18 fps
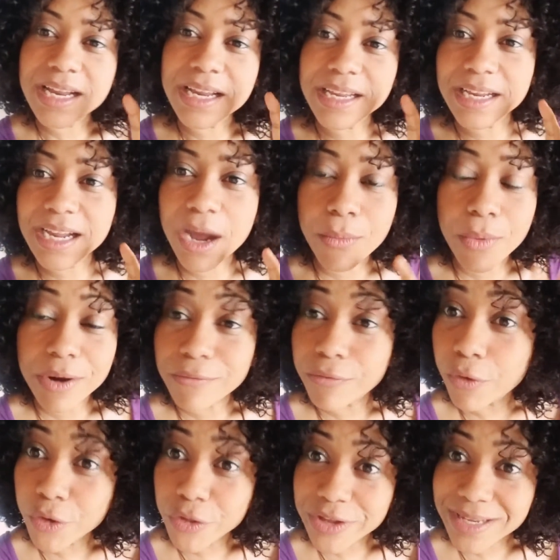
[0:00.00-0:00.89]
in our
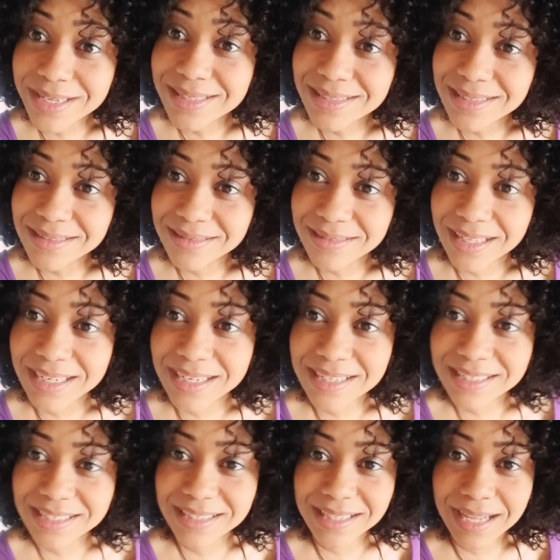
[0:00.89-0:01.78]
bodies,
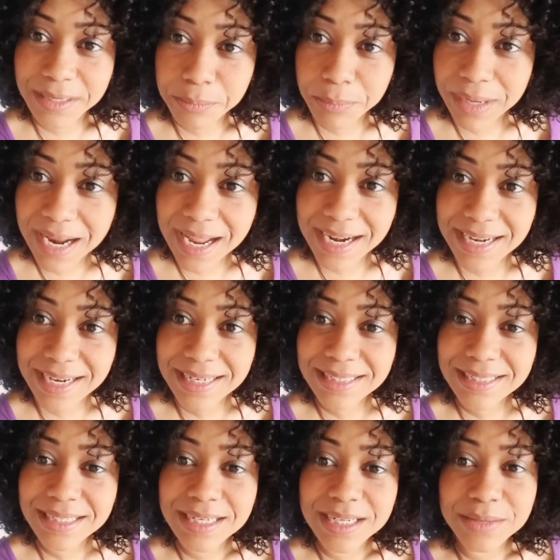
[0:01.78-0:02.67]
that is in that
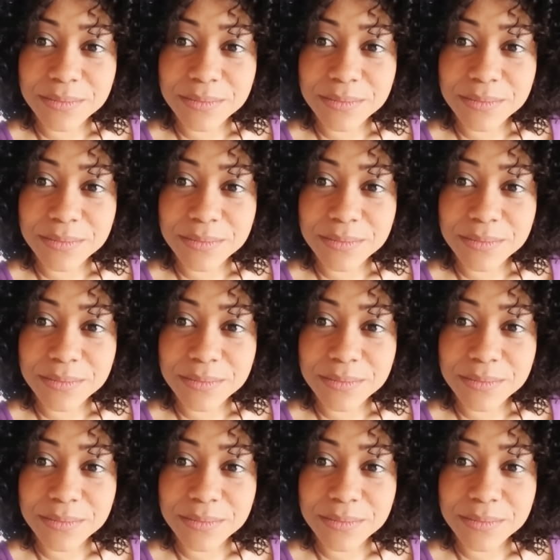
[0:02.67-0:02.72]
planet.